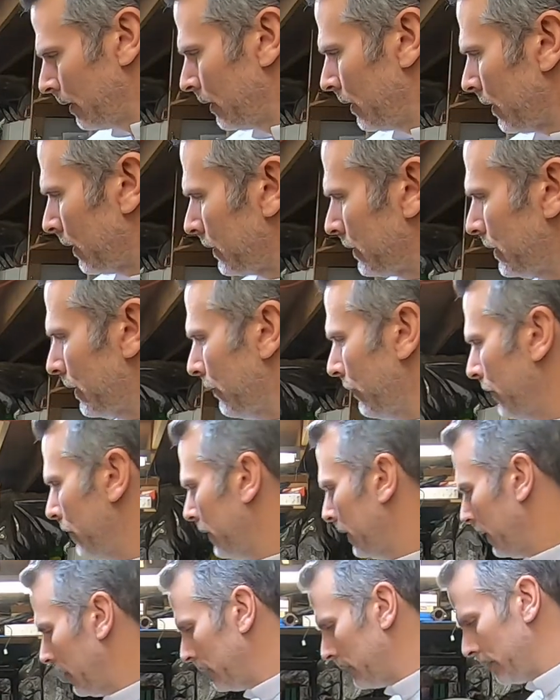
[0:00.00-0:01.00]
except for the
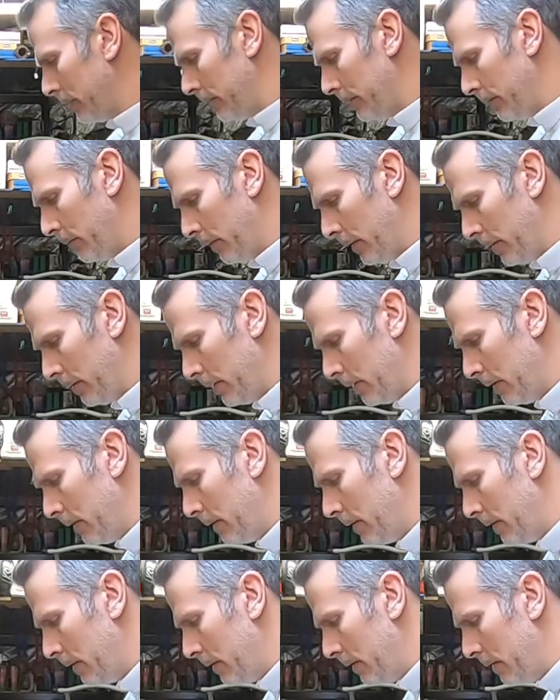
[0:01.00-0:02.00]
edges where
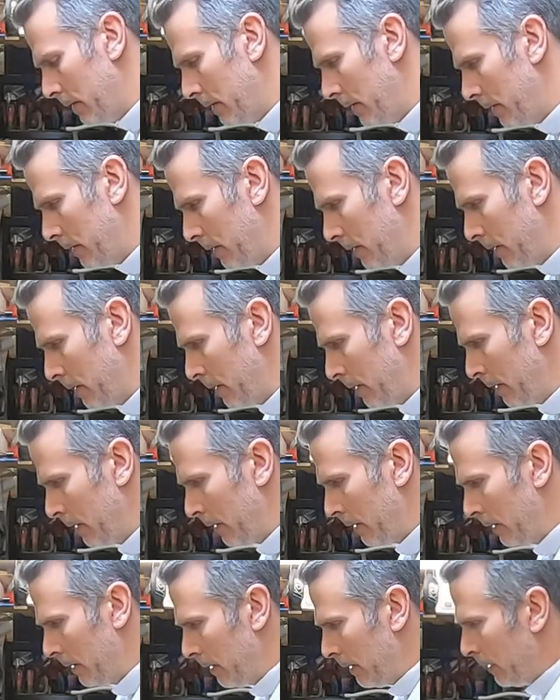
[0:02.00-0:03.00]

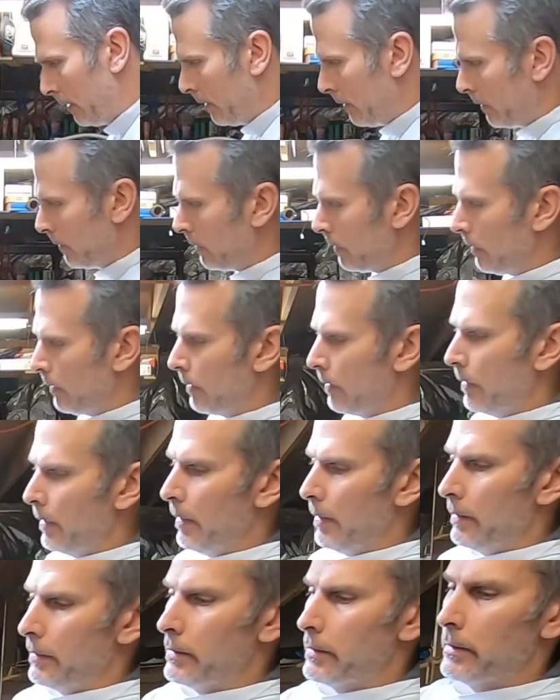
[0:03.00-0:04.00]
it
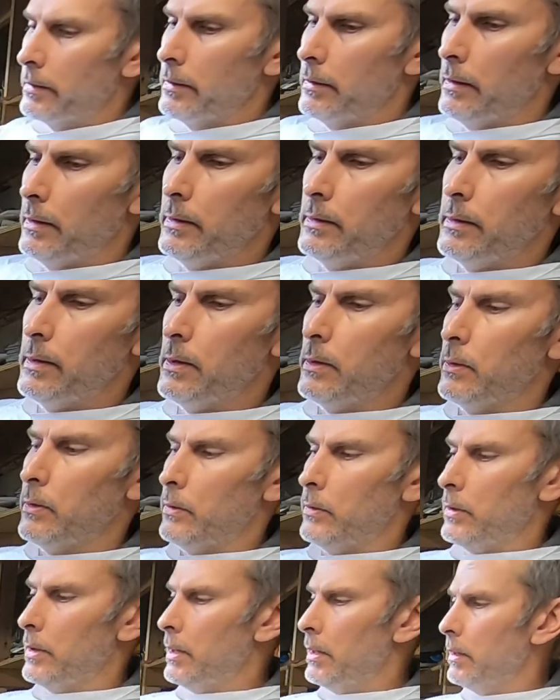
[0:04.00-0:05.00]
has
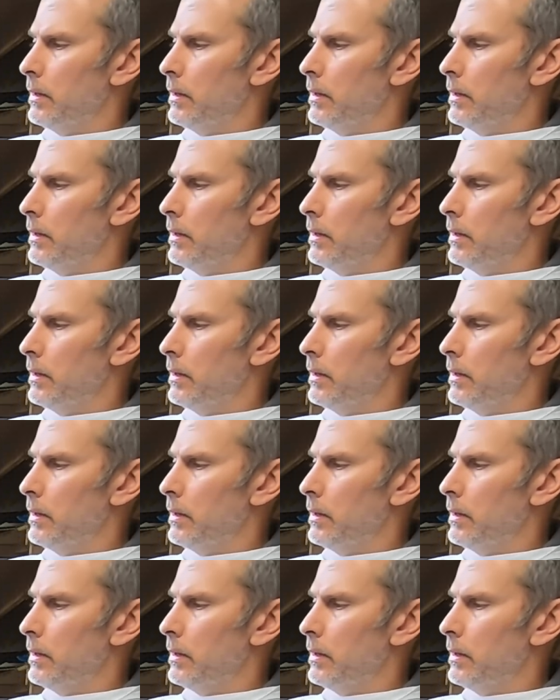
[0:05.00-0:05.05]
unknown,